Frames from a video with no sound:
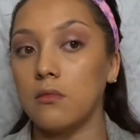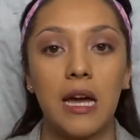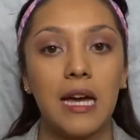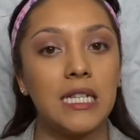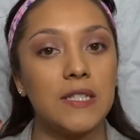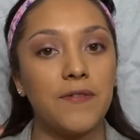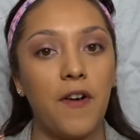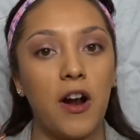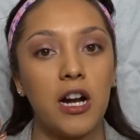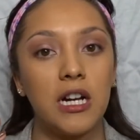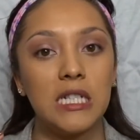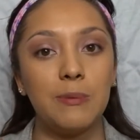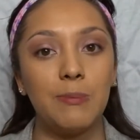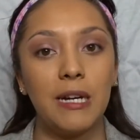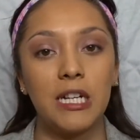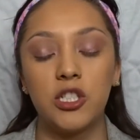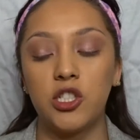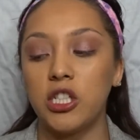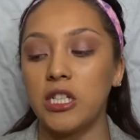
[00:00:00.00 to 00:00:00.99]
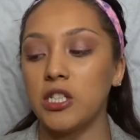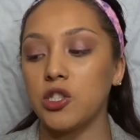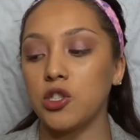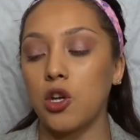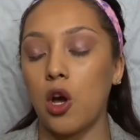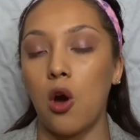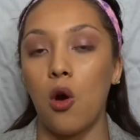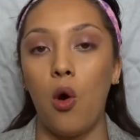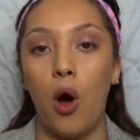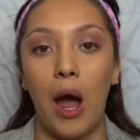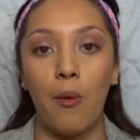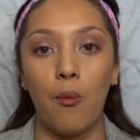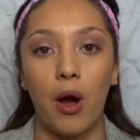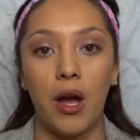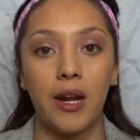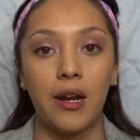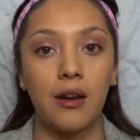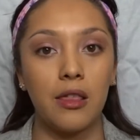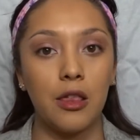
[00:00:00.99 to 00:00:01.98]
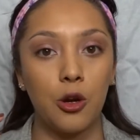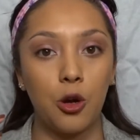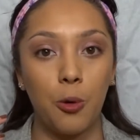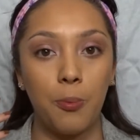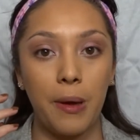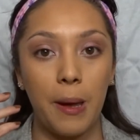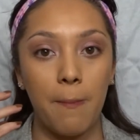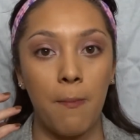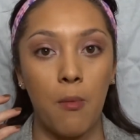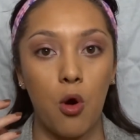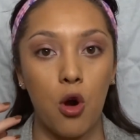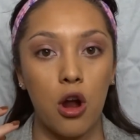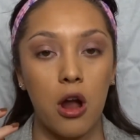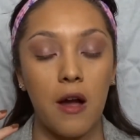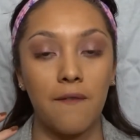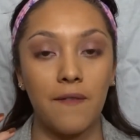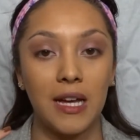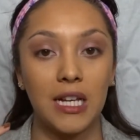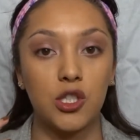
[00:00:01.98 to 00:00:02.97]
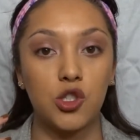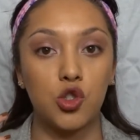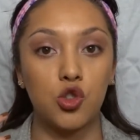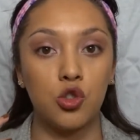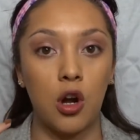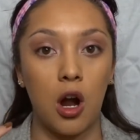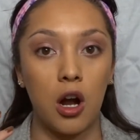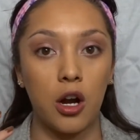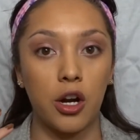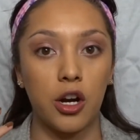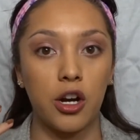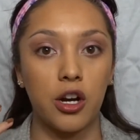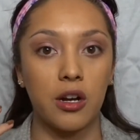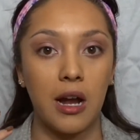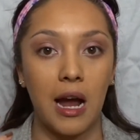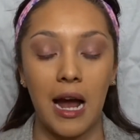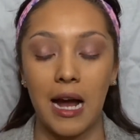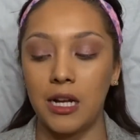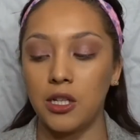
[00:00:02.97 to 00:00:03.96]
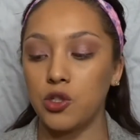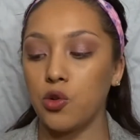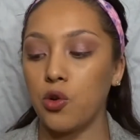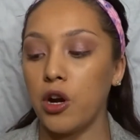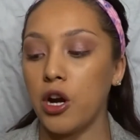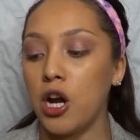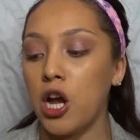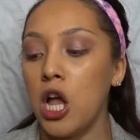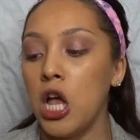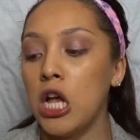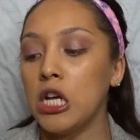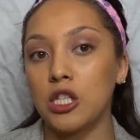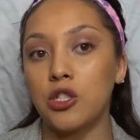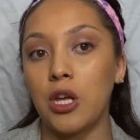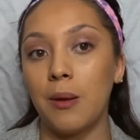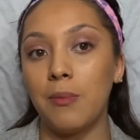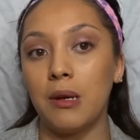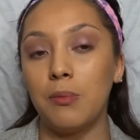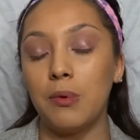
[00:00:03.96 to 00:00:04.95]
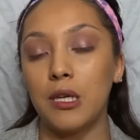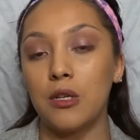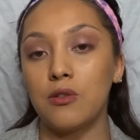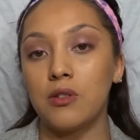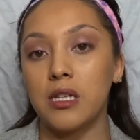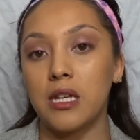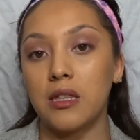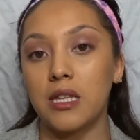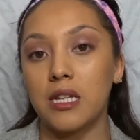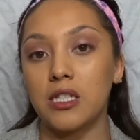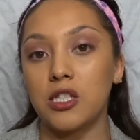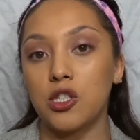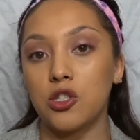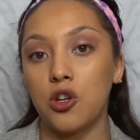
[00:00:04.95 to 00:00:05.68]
As far as my cheeks go, I wanted a little bit more of a stronger contour. So I'm going to be using this